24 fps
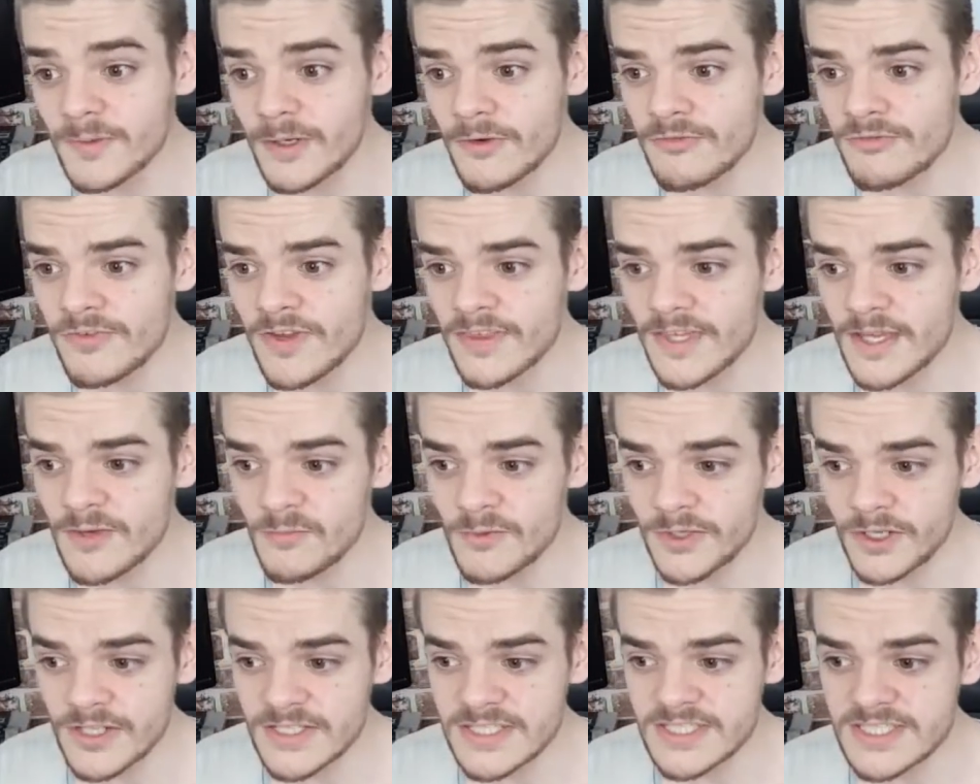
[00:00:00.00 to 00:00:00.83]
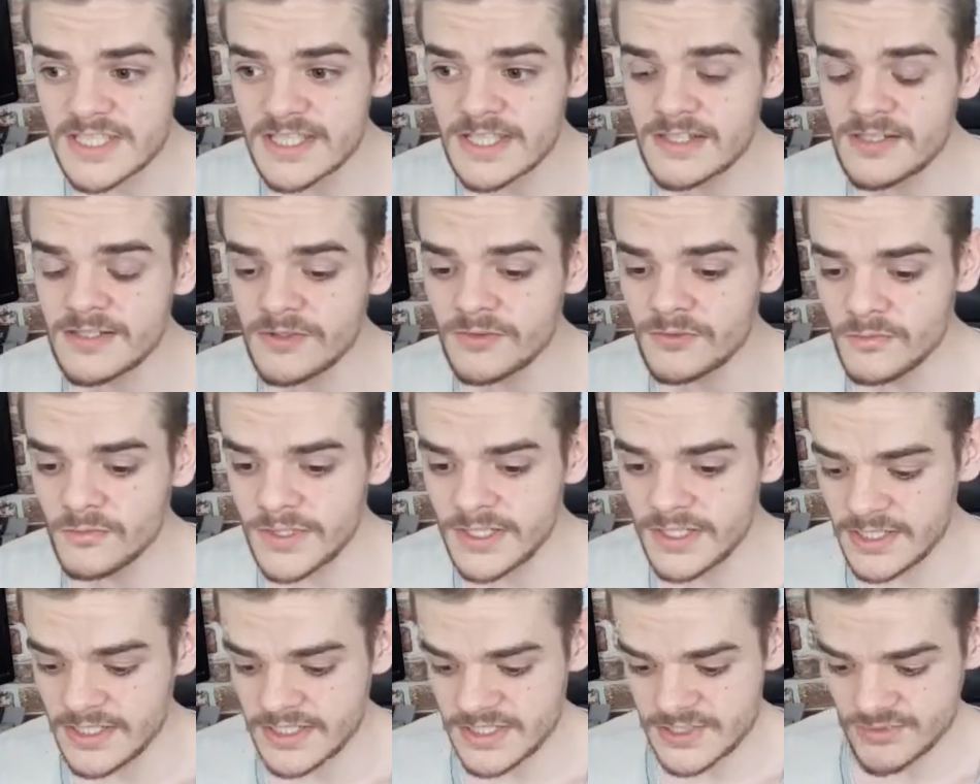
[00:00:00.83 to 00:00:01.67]
And I found that when
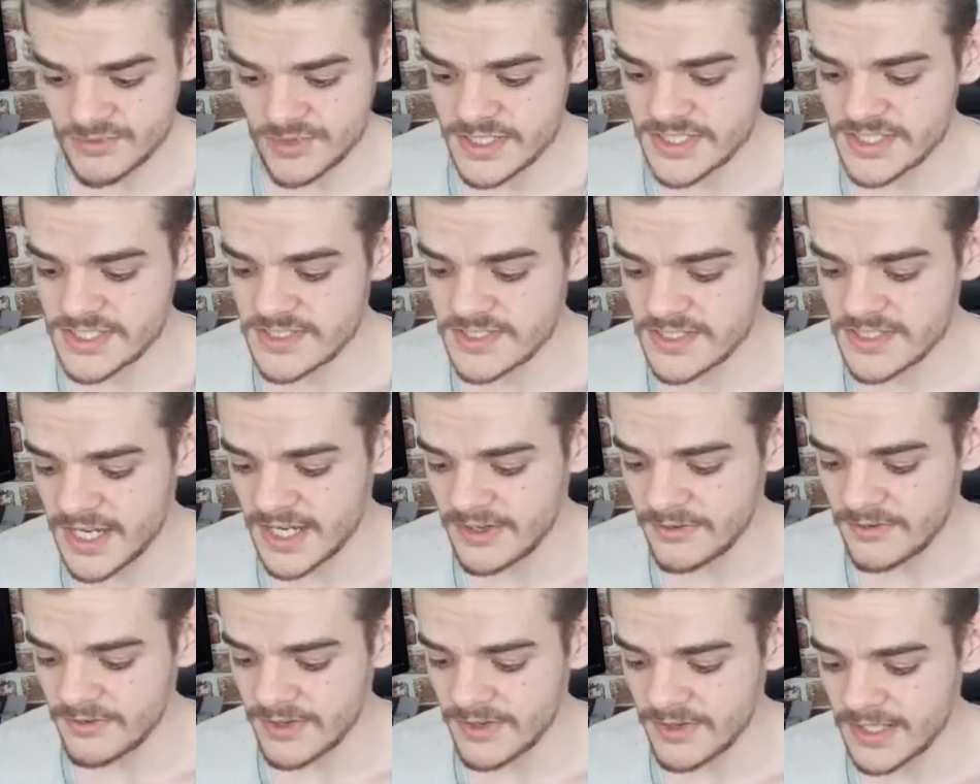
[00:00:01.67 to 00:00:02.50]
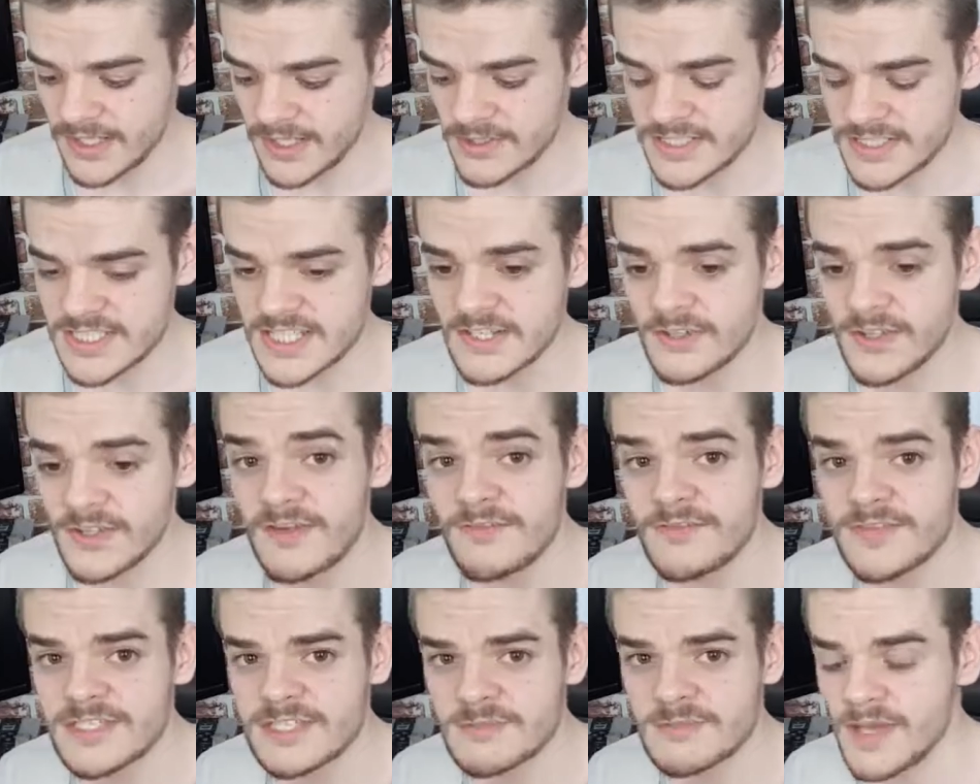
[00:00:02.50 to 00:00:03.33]
it's written out and I tell
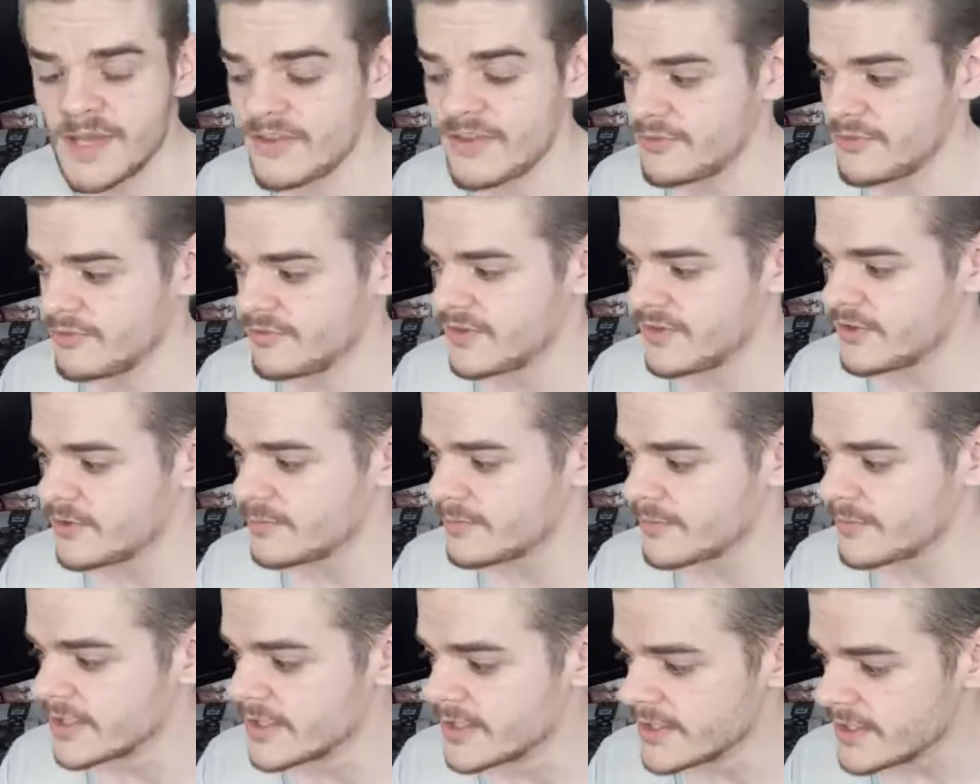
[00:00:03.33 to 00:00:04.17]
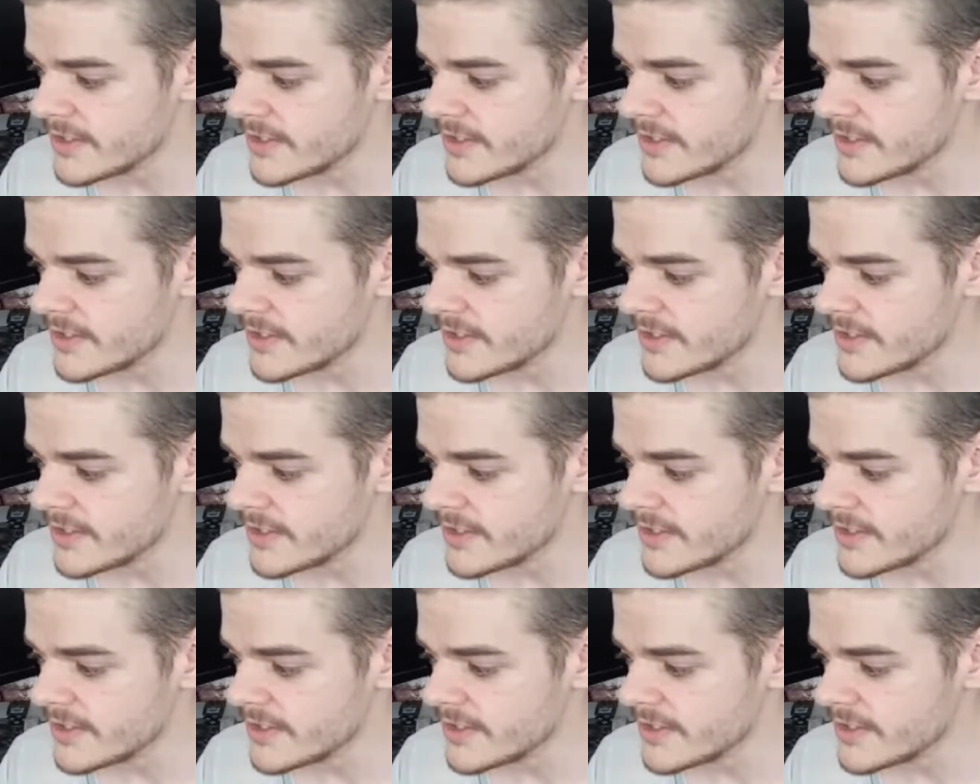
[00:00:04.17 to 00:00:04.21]
others about the film,